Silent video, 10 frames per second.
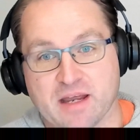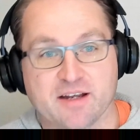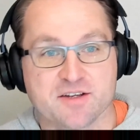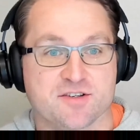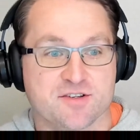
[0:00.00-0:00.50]
try
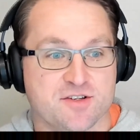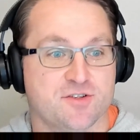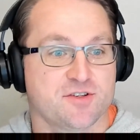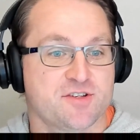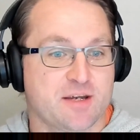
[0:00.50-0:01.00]
and make its
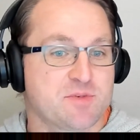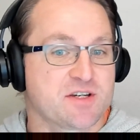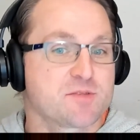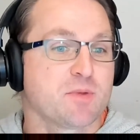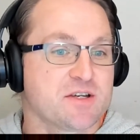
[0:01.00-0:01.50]
decision
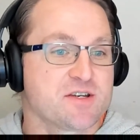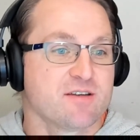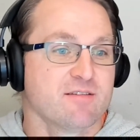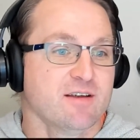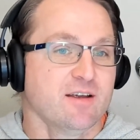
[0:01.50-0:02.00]
steps
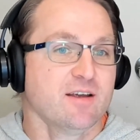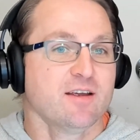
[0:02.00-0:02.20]
explicit.